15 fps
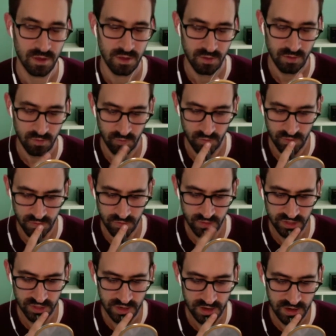One
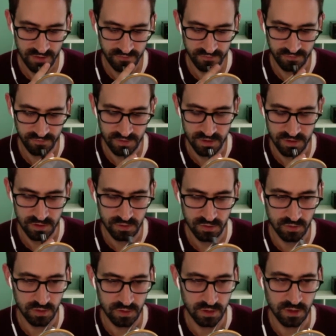question I have for
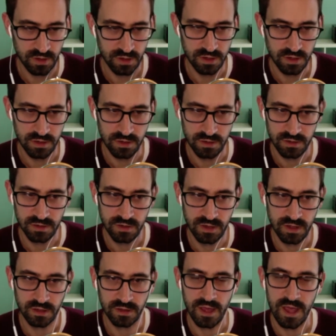you on
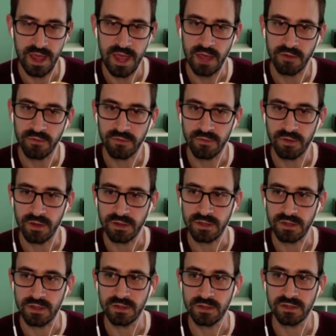the ad front
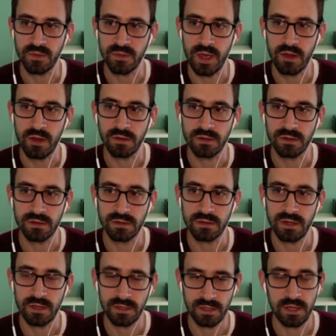is about
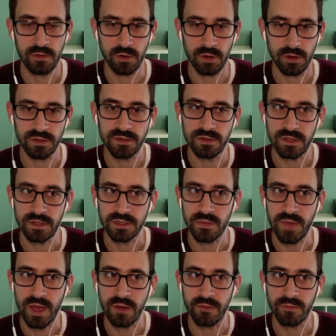and keywords is
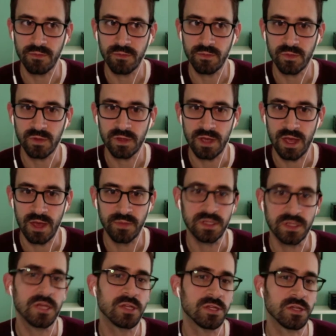about
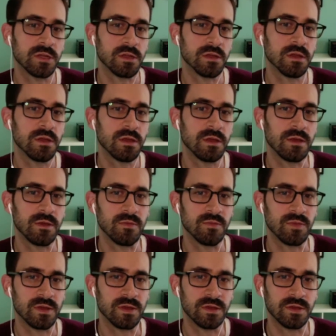competition.
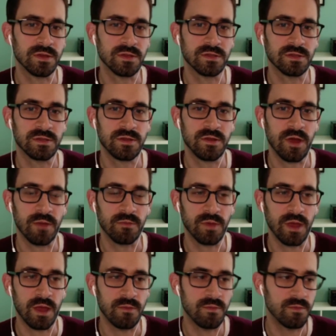Because
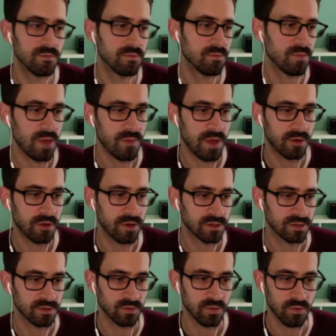I'm my background's
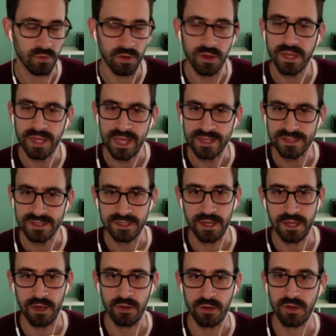a little bit more in like
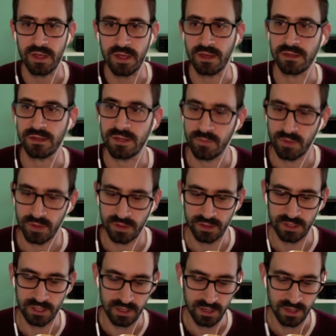SEO, and
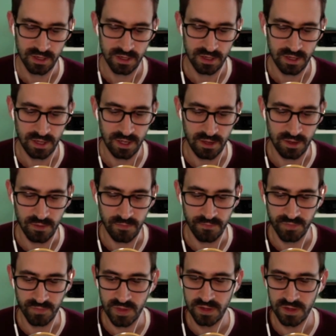typically,
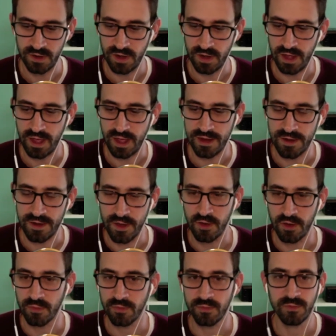I
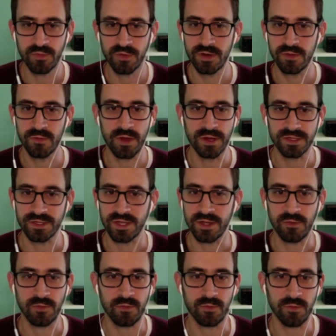know pretty much like
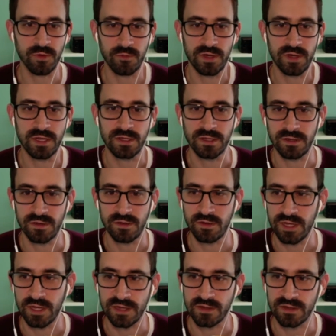what we need to do to
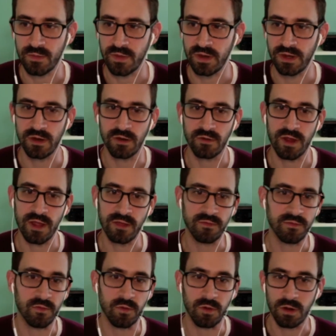get somebody to rank
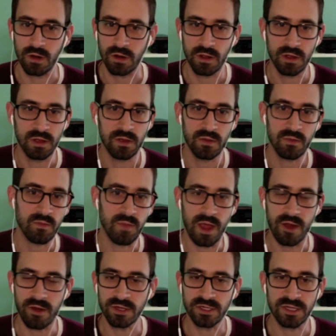for
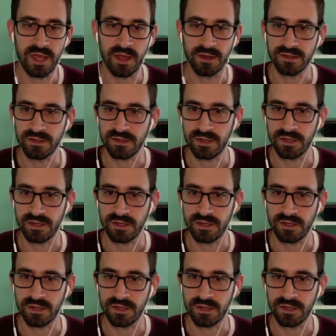marriage counseling in